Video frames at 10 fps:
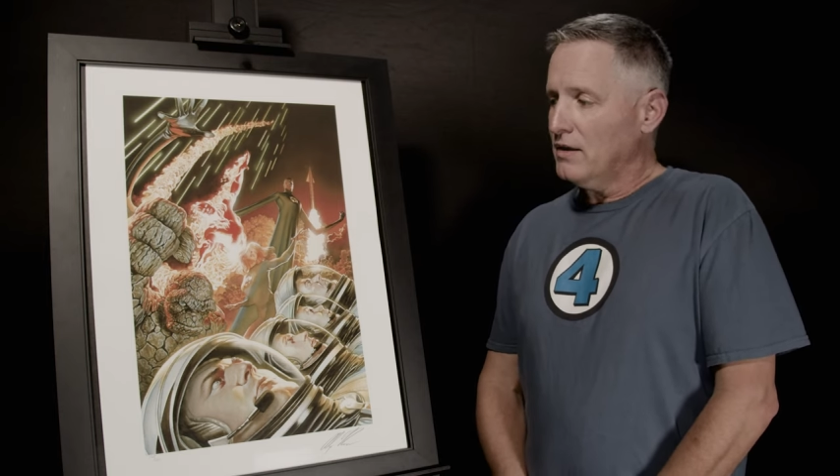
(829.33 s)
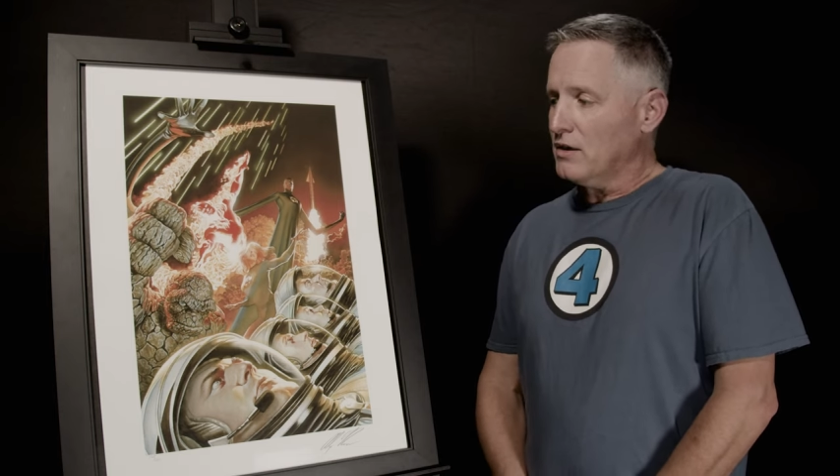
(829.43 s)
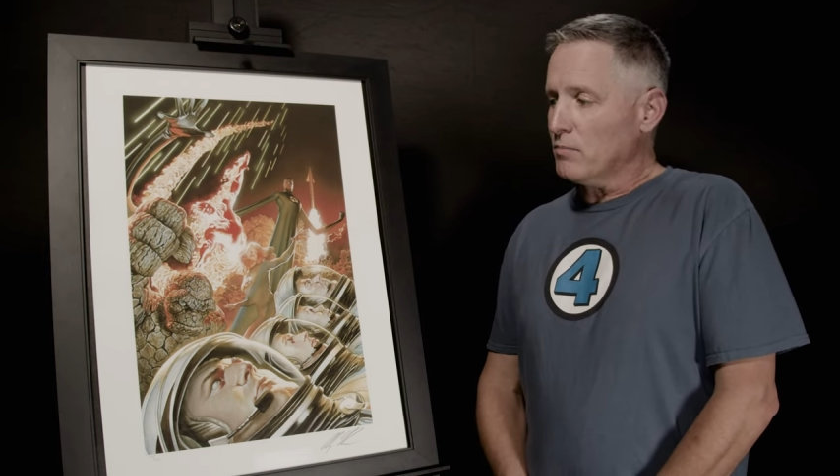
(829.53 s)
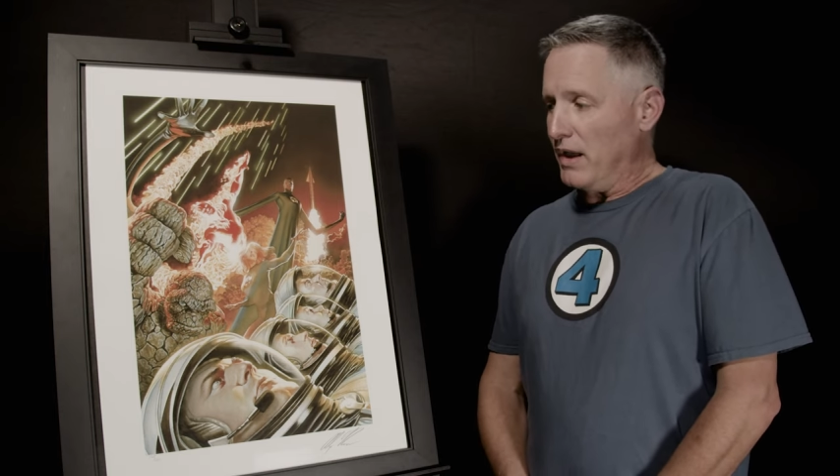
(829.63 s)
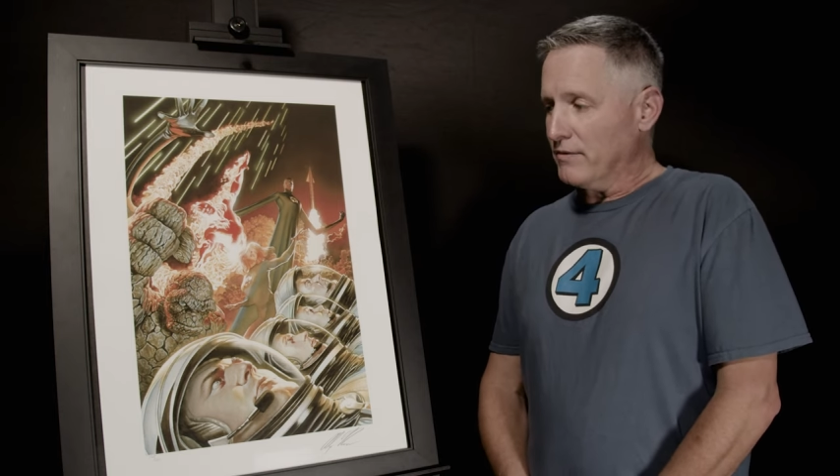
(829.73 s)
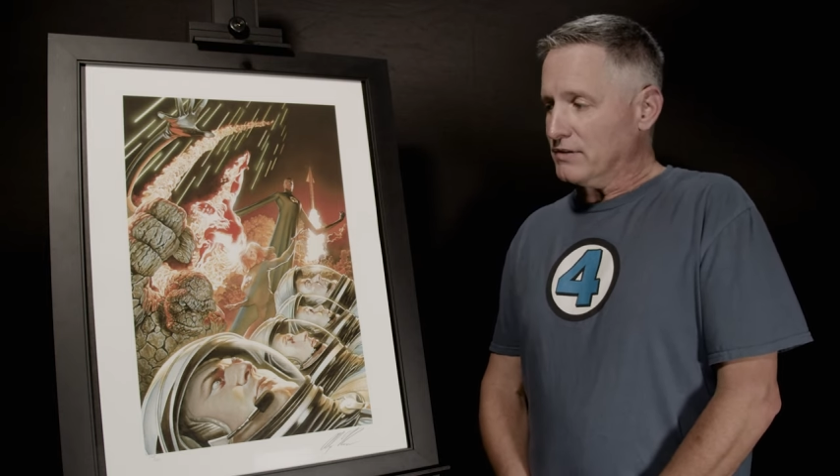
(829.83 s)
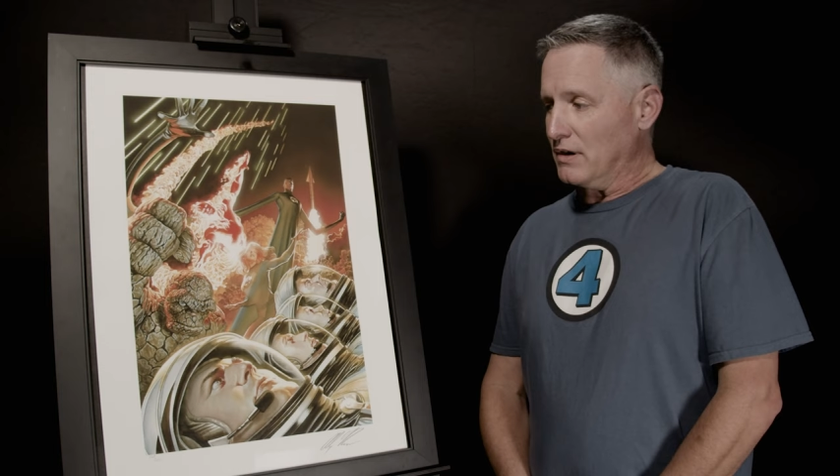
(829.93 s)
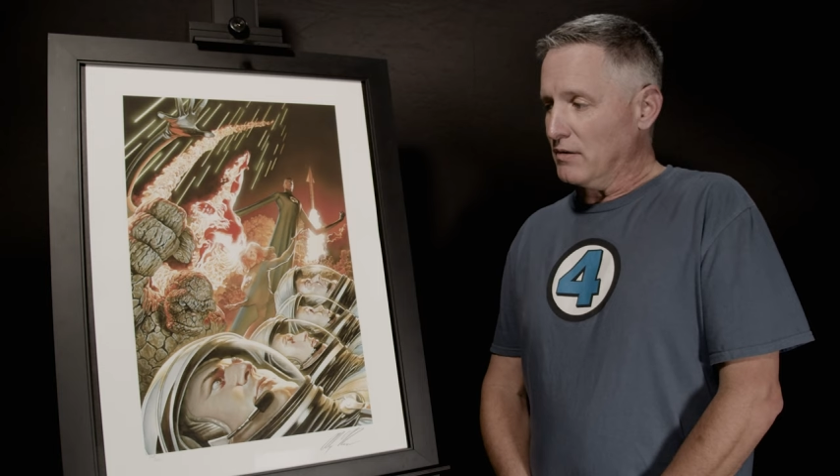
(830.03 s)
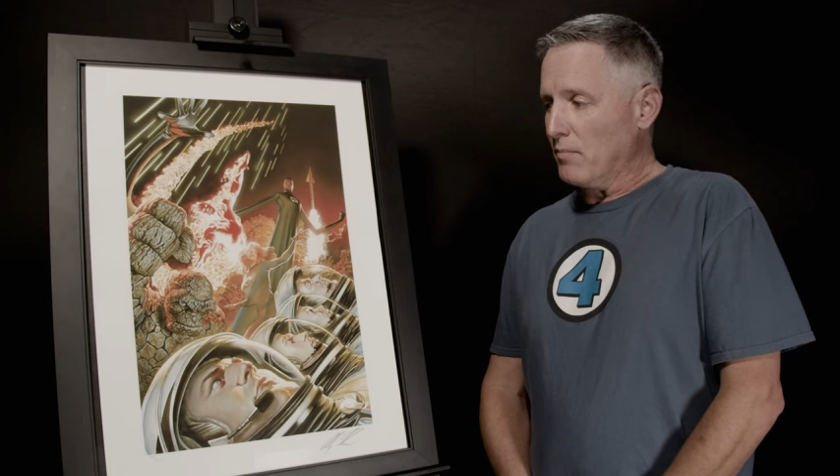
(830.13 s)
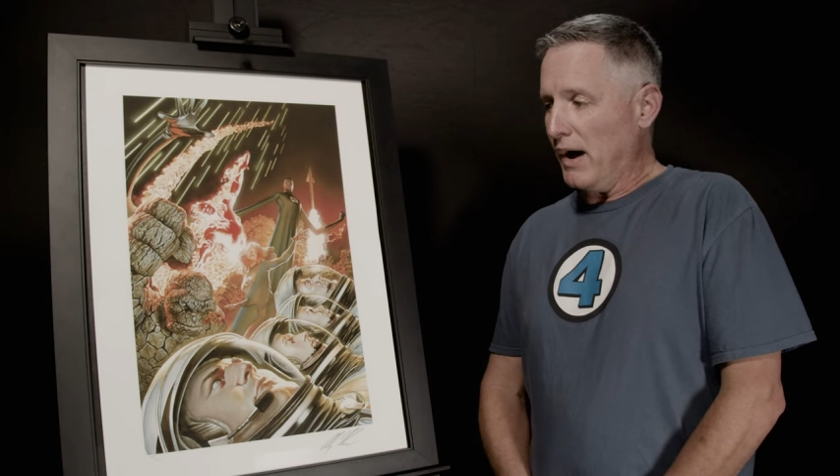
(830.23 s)
you may have
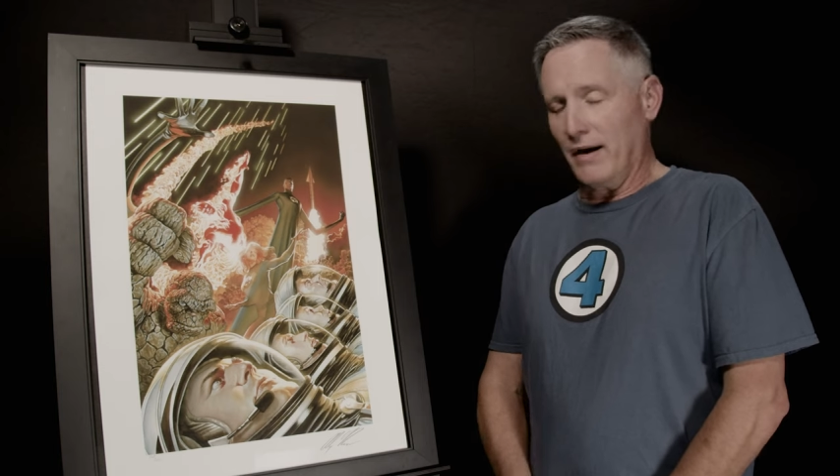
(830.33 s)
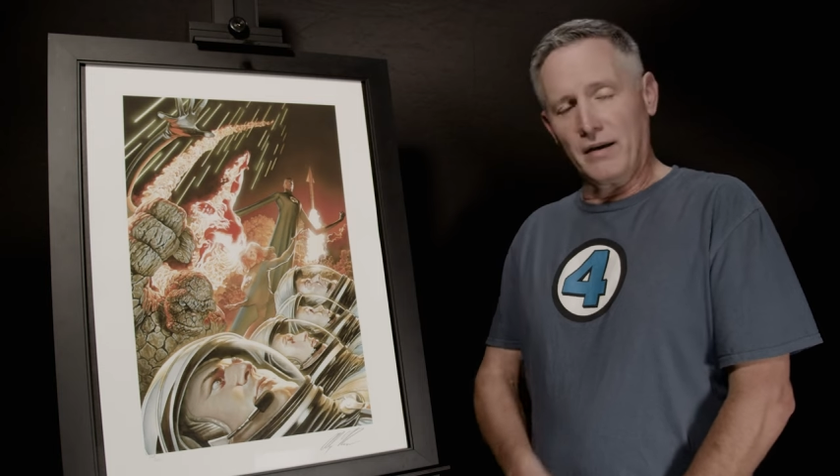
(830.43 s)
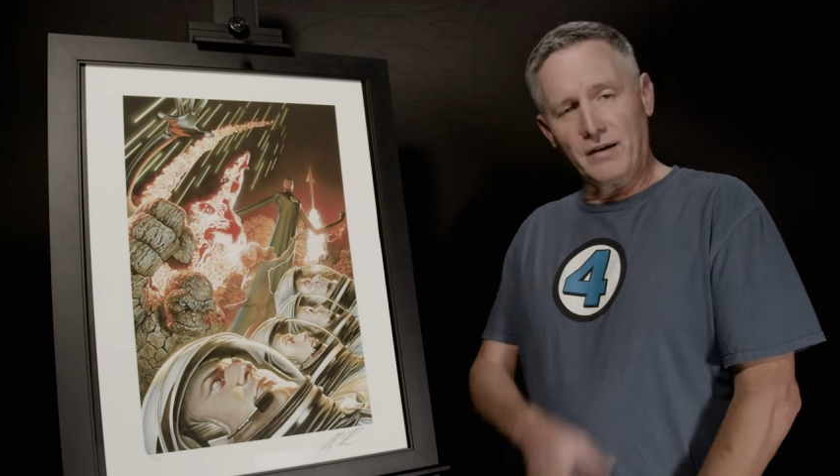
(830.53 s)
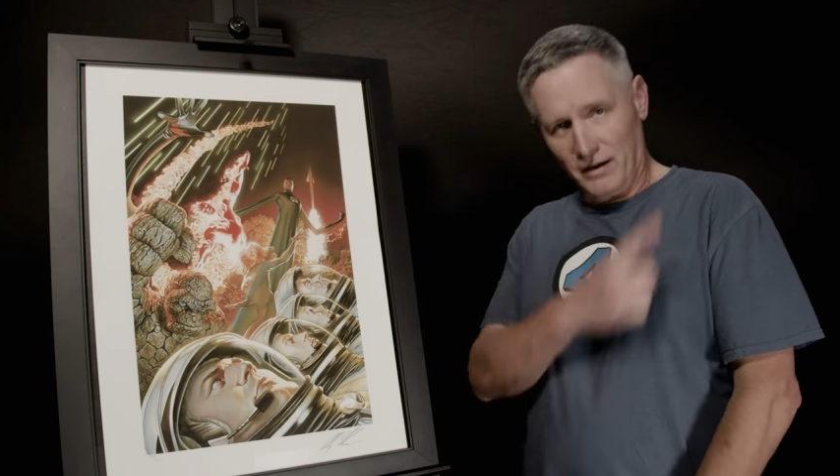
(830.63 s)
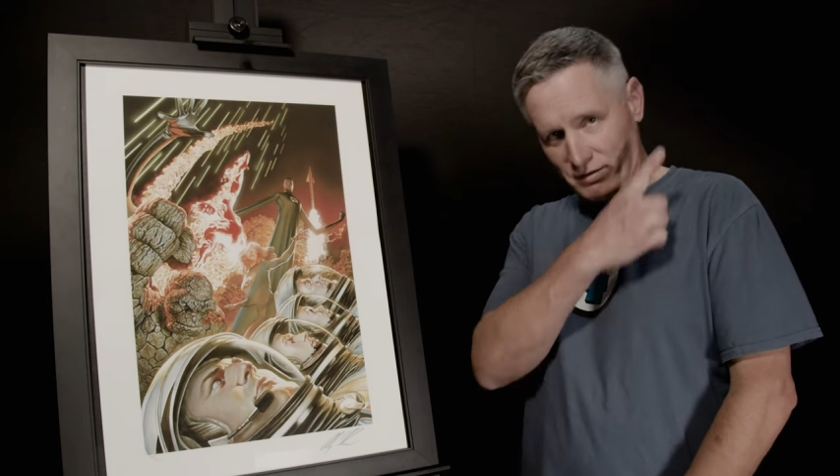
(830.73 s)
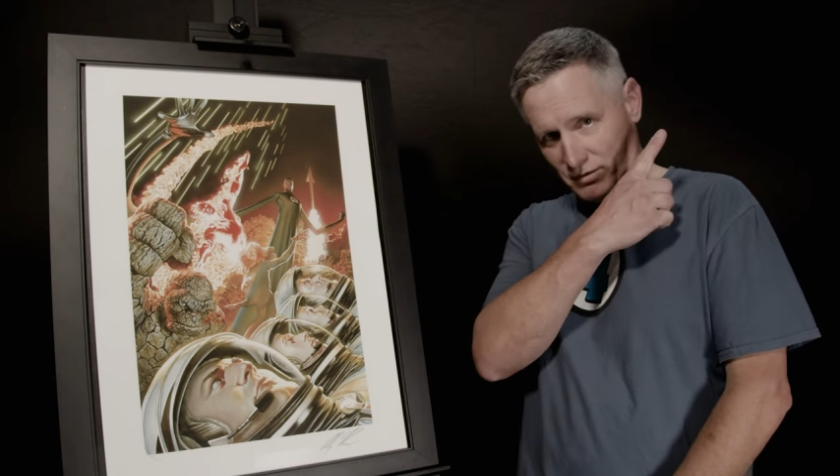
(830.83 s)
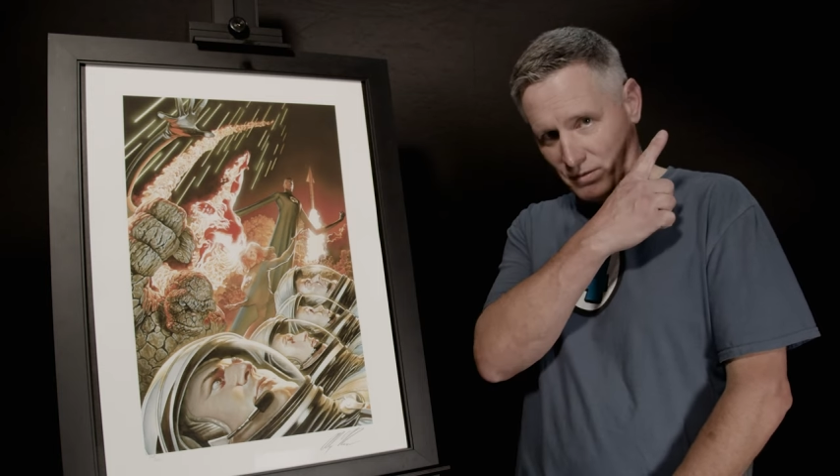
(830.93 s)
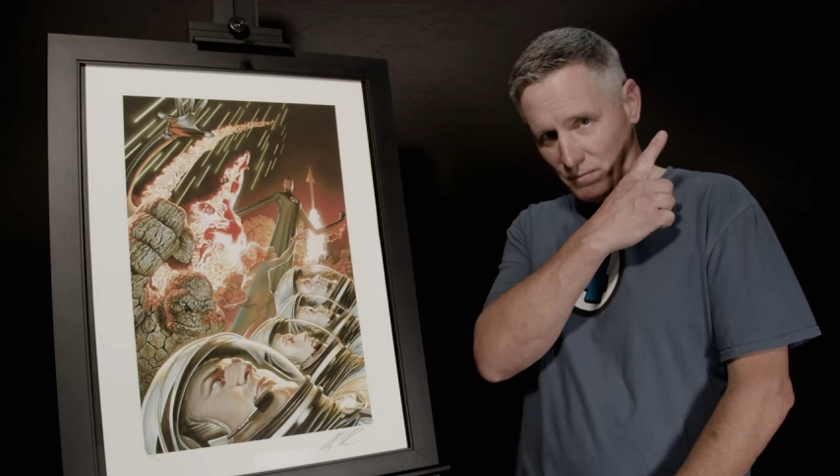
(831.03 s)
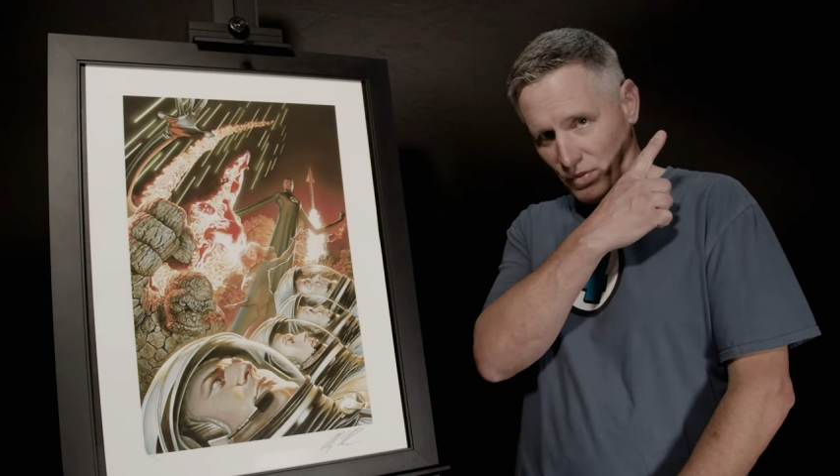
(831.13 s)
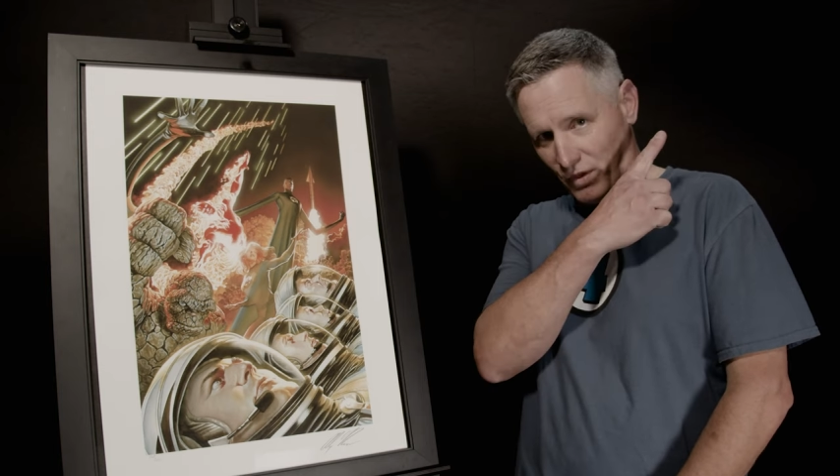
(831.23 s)
seen my
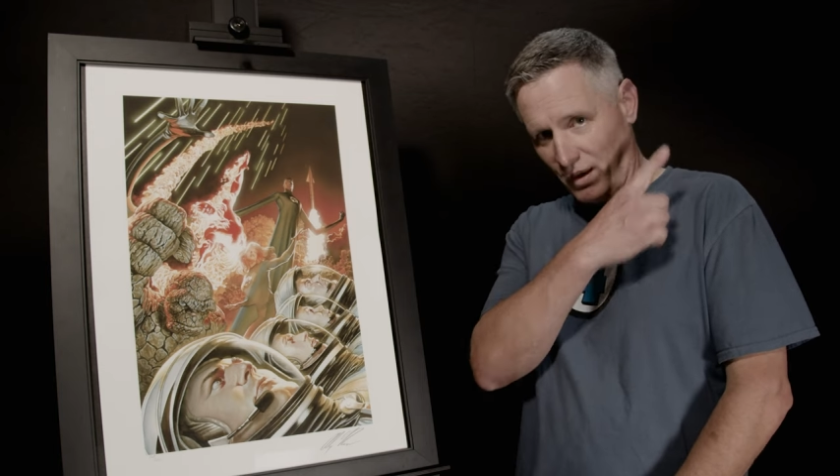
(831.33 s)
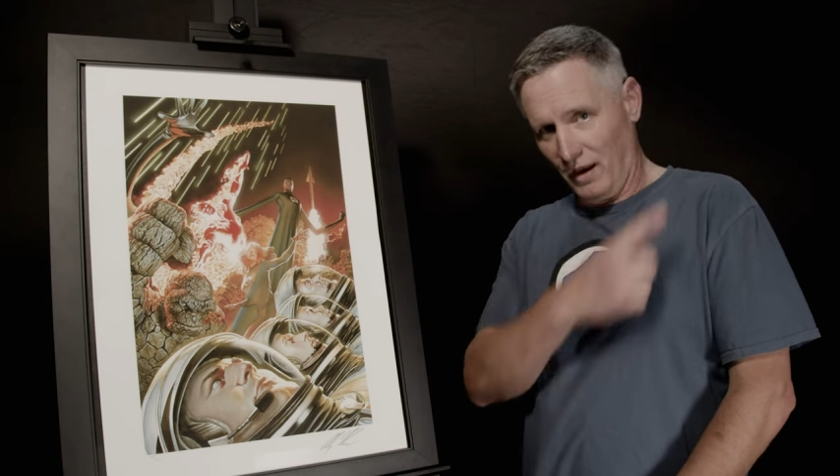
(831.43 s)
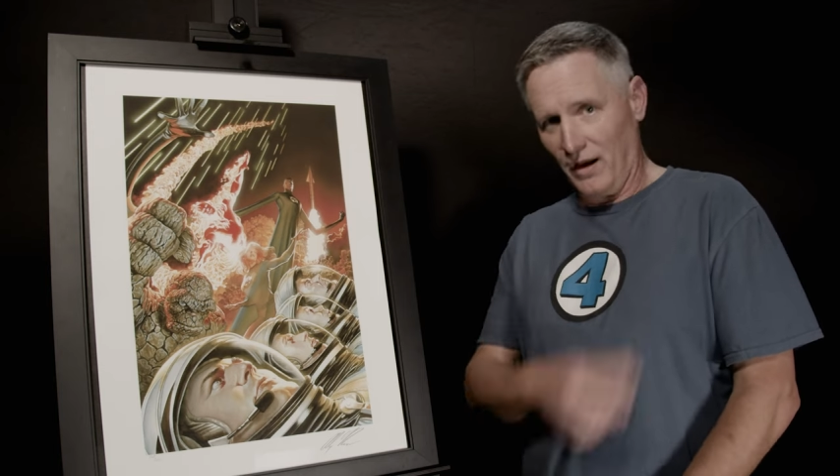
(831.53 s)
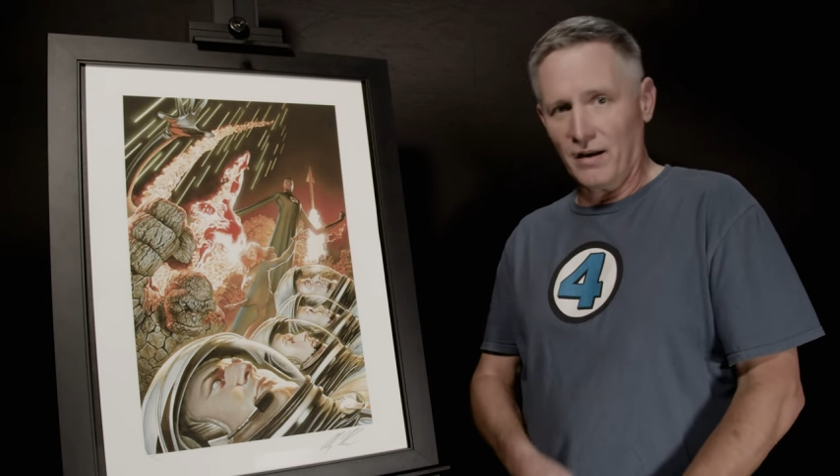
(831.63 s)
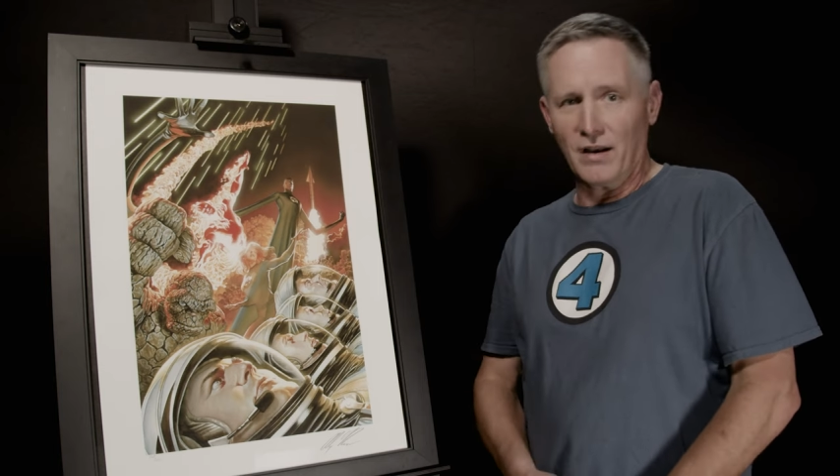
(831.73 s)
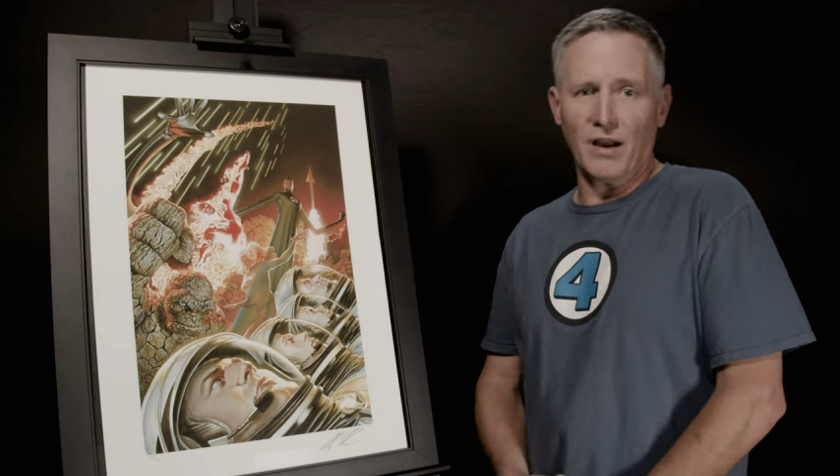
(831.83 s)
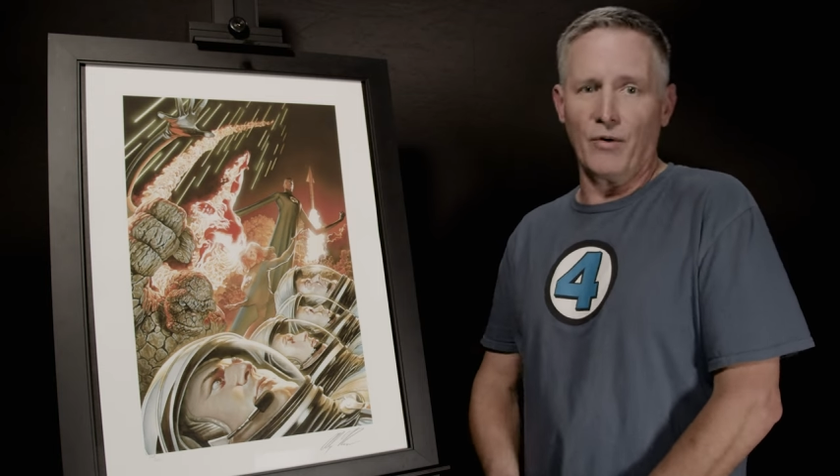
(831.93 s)
custom thing uh,